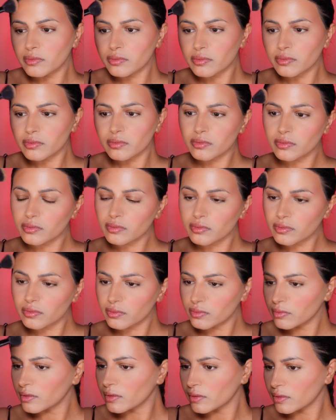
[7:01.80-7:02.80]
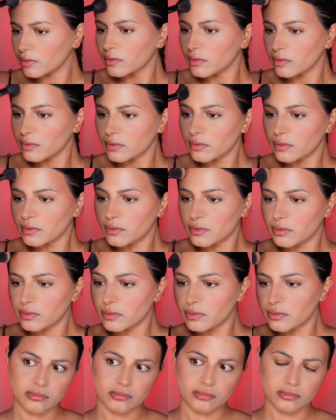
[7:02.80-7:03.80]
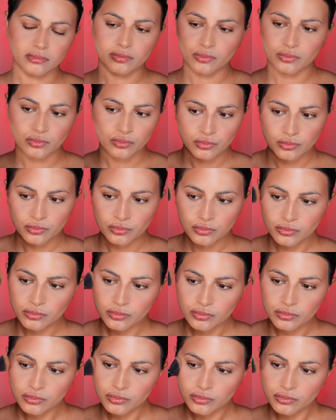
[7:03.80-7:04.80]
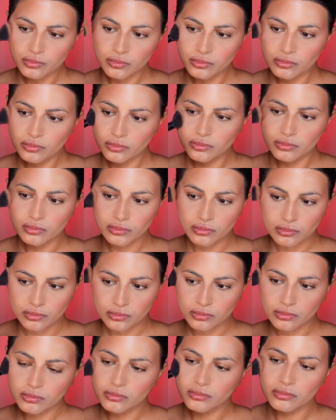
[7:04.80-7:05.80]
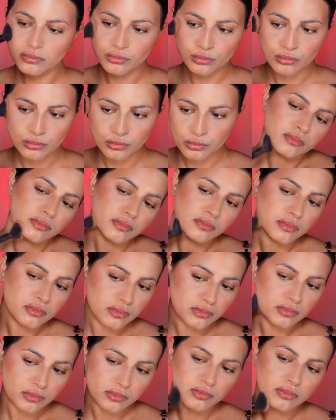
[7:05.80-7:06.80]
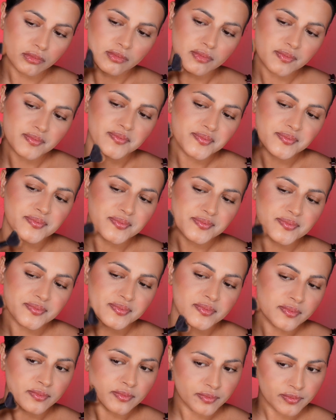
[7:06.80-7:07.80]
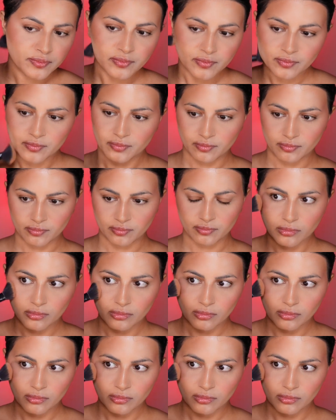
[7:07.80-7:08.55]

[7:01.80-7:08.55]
On the American side, I'm just gonna focus more on the sun-kissed look, more bronzy, like I said, Jennifer Lopez type of a look.